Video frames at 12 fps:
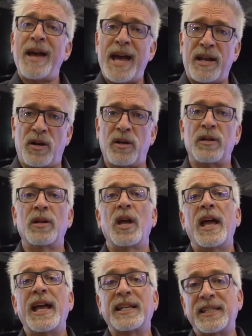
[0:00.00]
matter
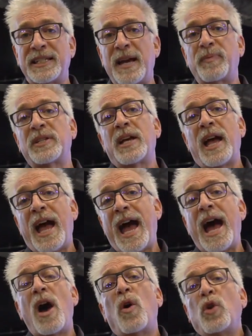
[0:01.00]
except
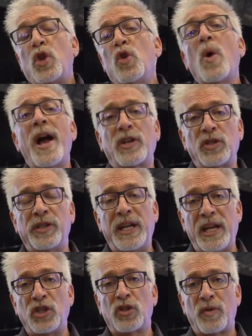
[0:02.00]
how you
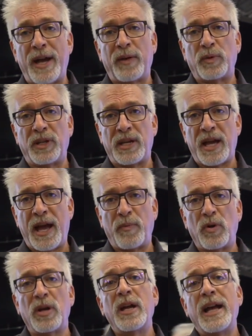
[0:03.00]
actually interact with the
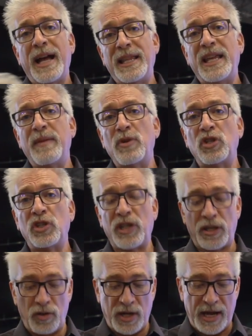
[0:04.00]
camera and the images
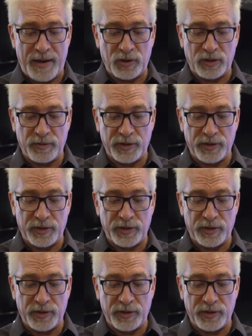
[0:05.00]
that you capture